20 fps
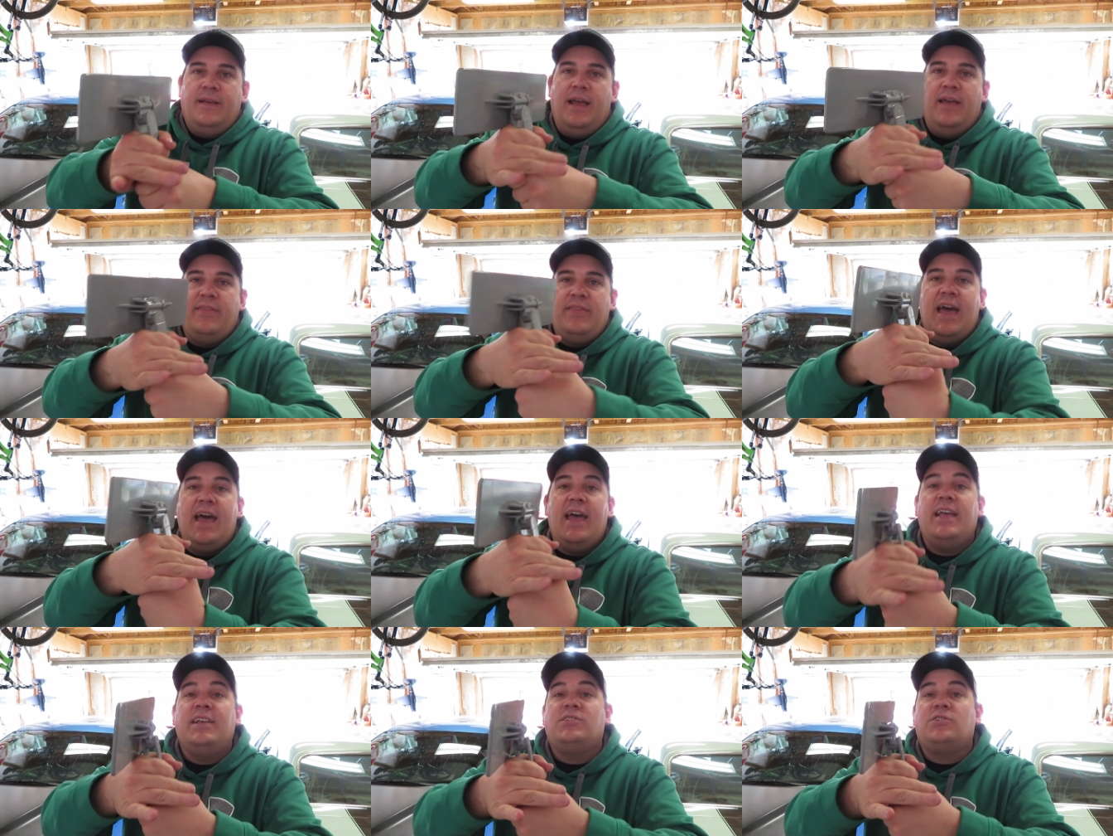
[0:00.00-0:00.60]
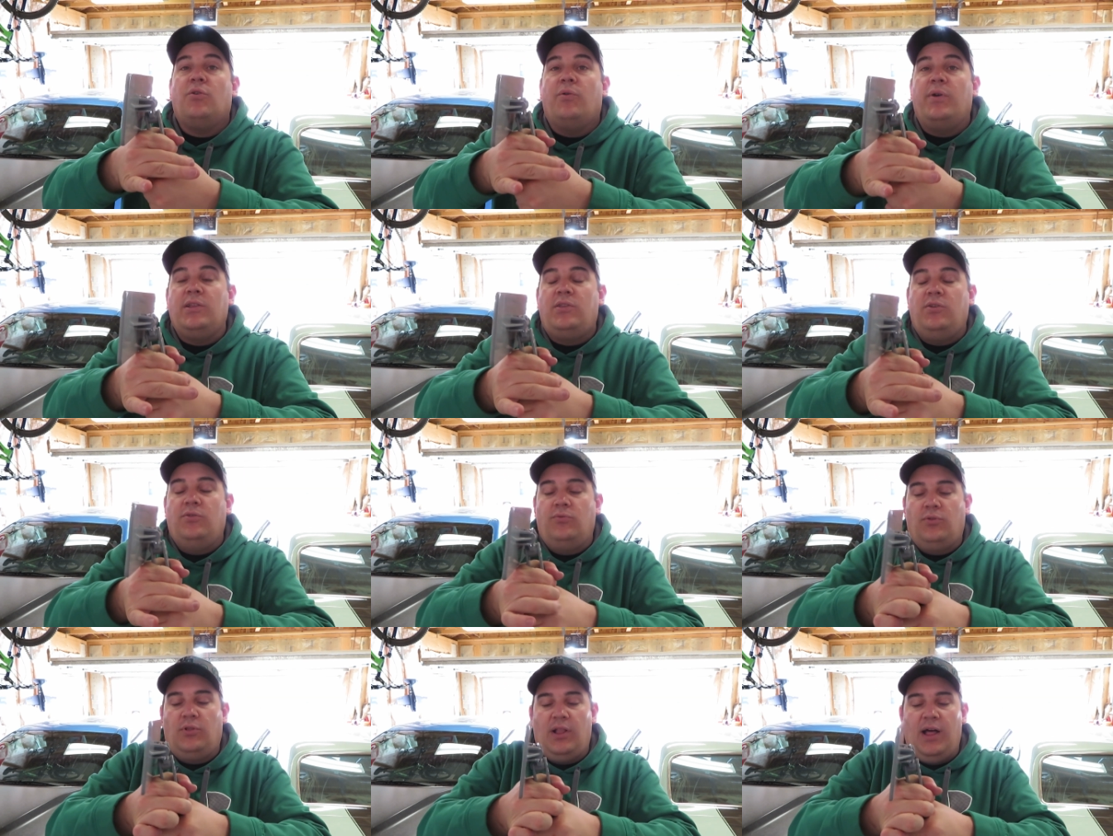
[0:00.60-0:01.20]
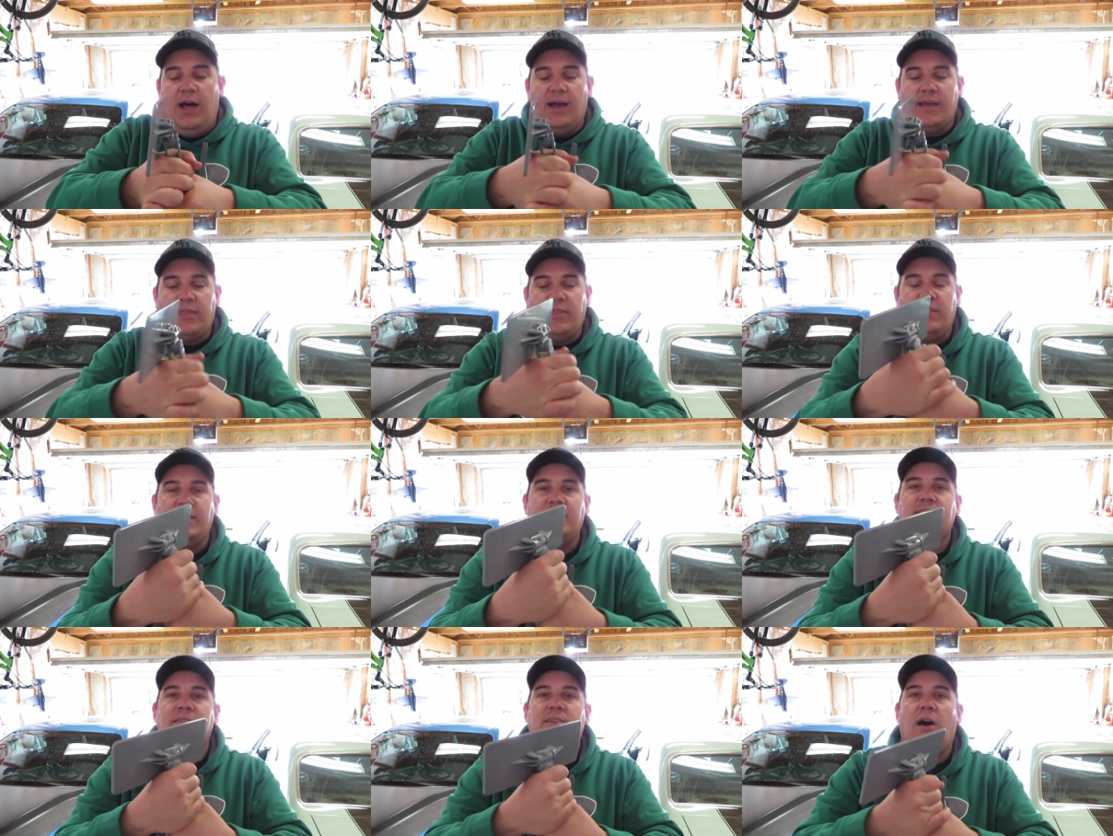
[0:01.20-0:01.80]
and that is going to lock
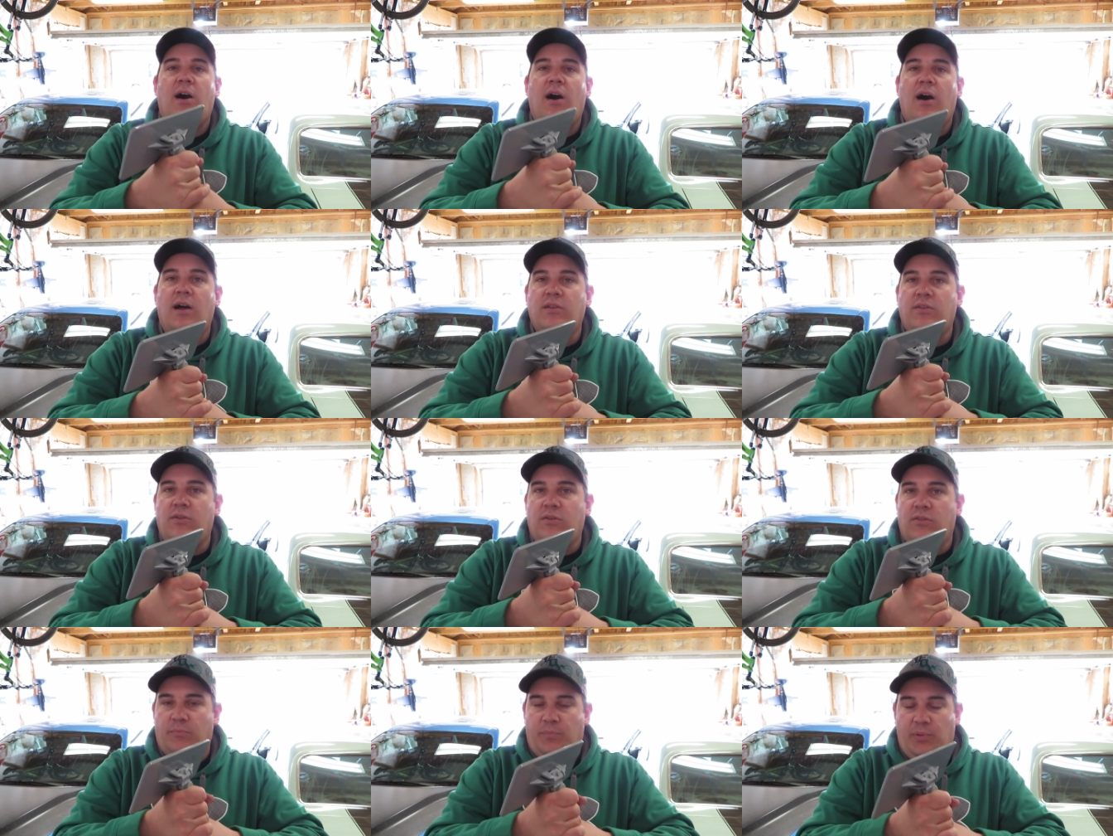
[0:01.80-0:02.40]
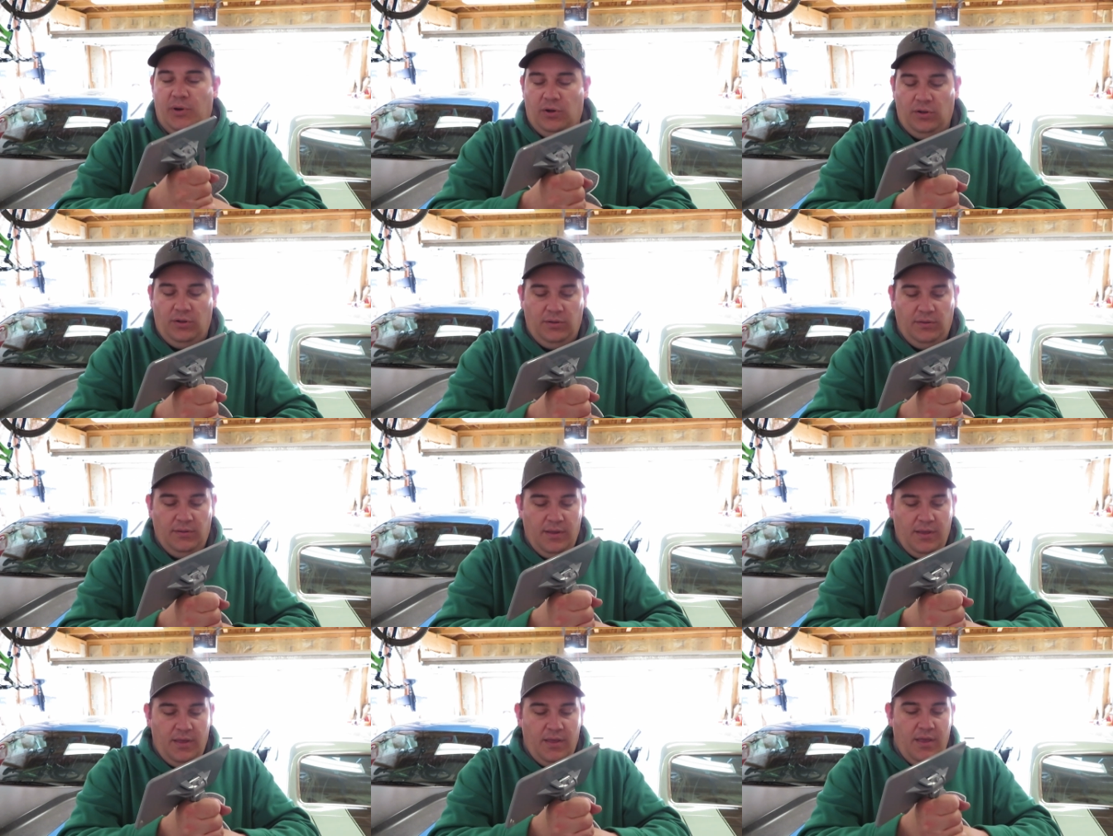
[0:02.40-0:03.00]
this onto the pole.